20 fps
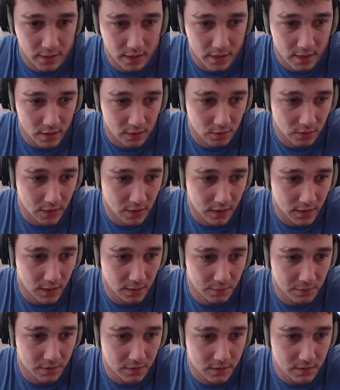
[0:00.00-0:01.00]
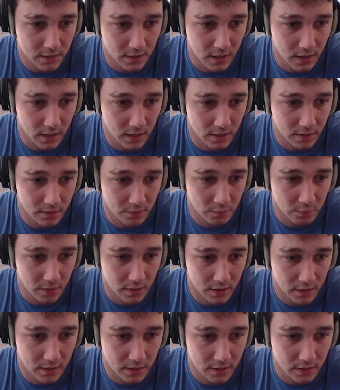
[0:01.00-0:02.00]
You can keep the style the way it
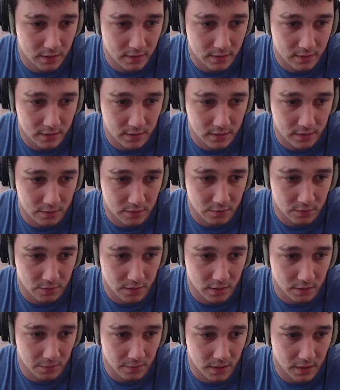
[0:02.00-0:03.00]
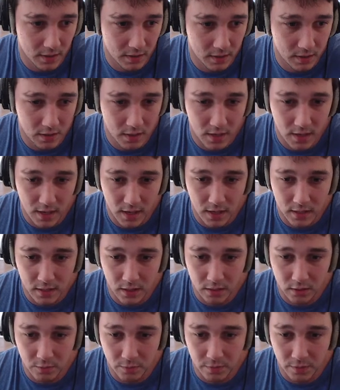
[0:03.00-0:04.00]
is. It doesn't really matter. And then you
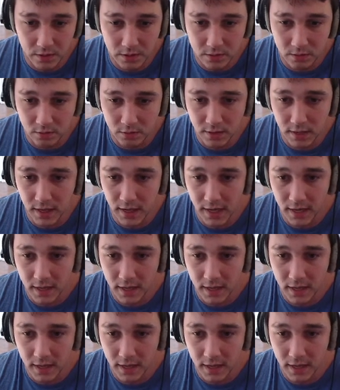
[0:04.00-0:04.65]
press OK.